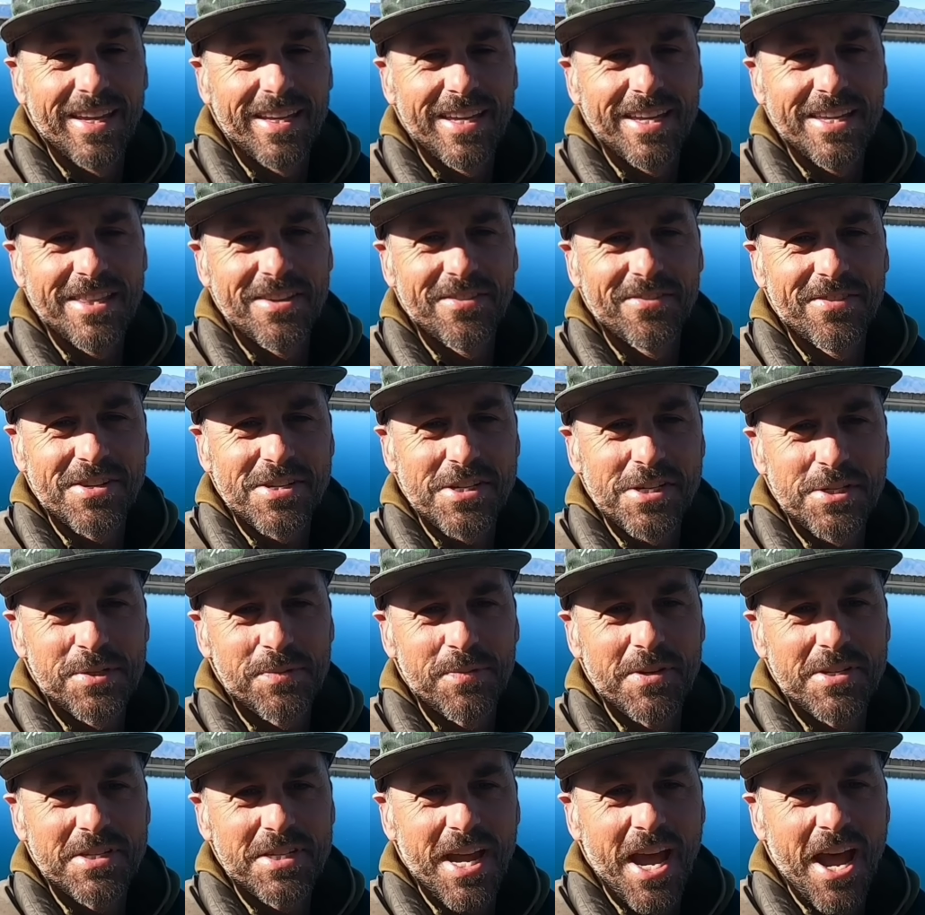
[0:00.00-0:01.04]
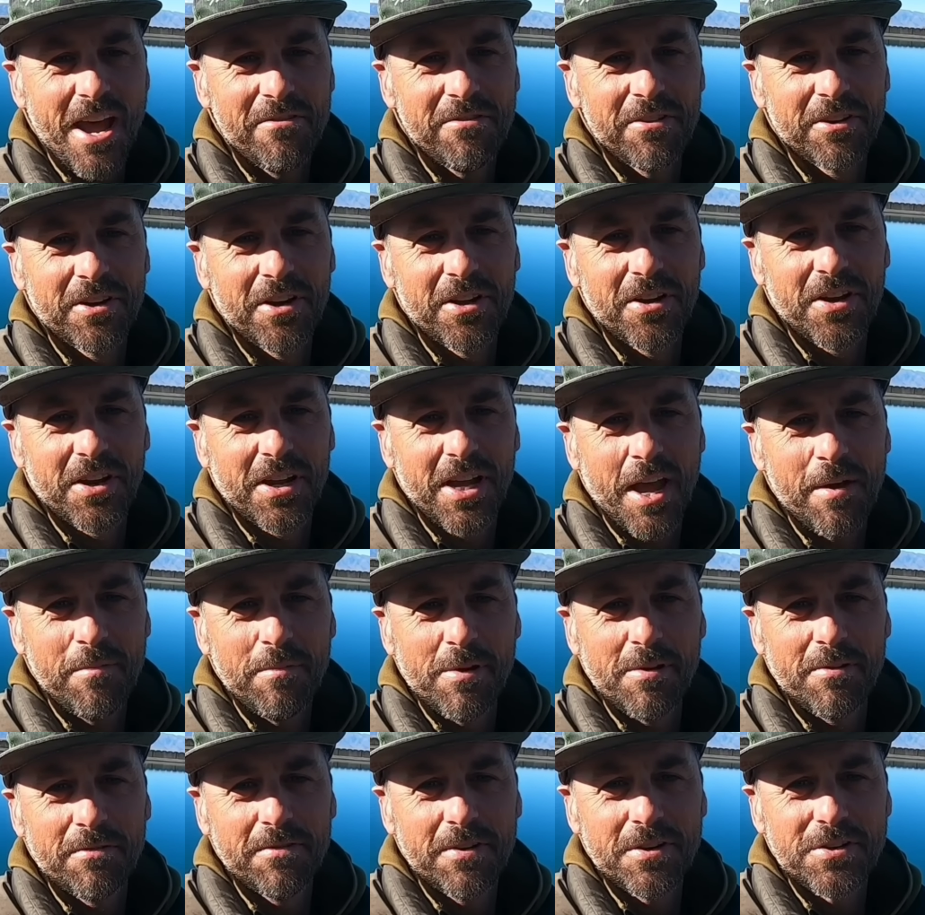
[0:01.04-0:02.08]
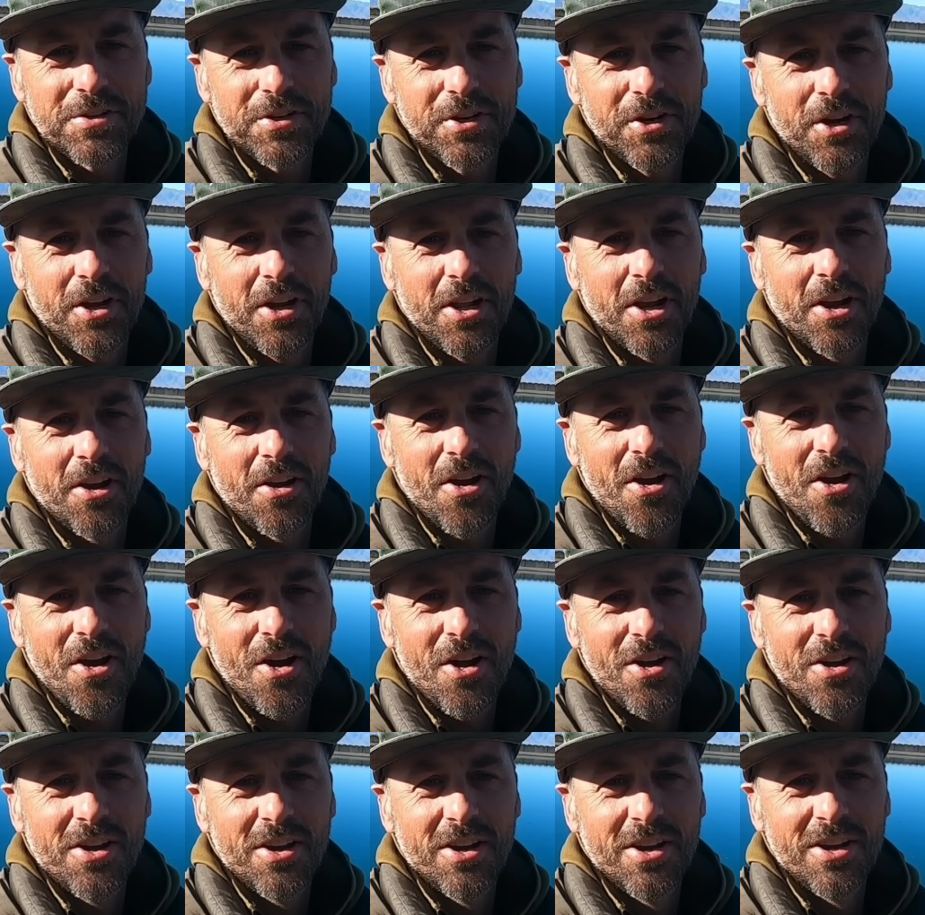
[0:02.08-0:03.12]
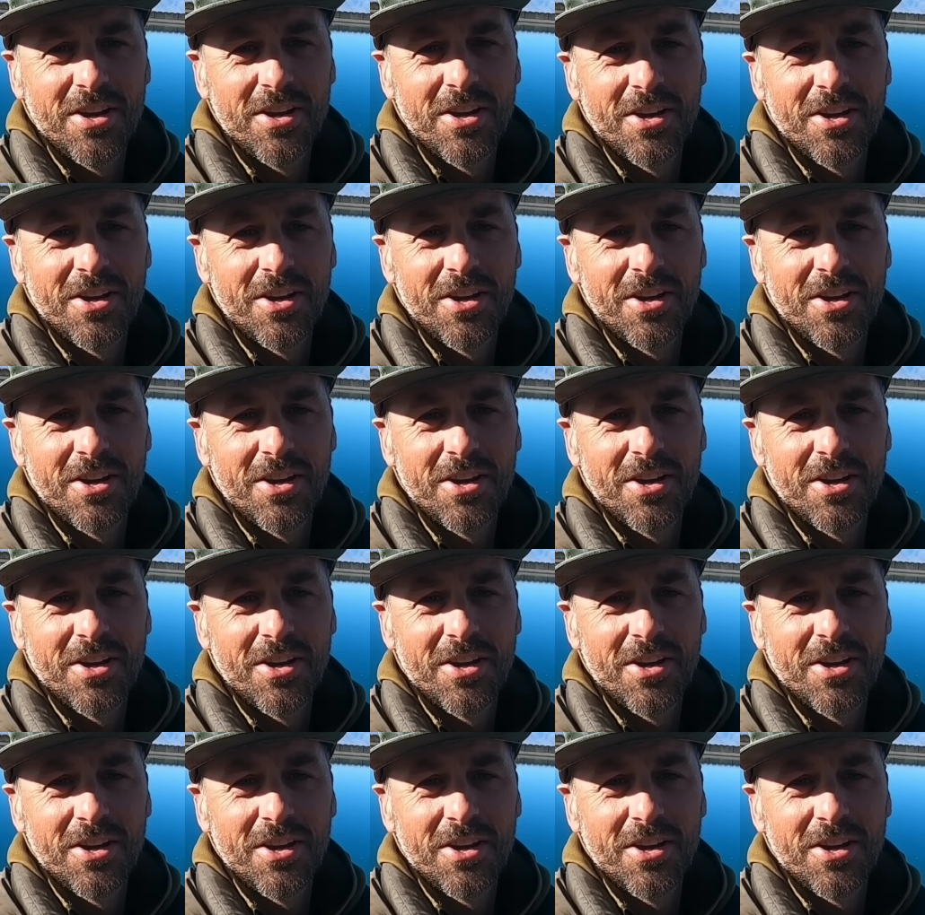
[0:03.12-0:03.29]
Again, the fishing's been tough. I got a couple of fish earlier on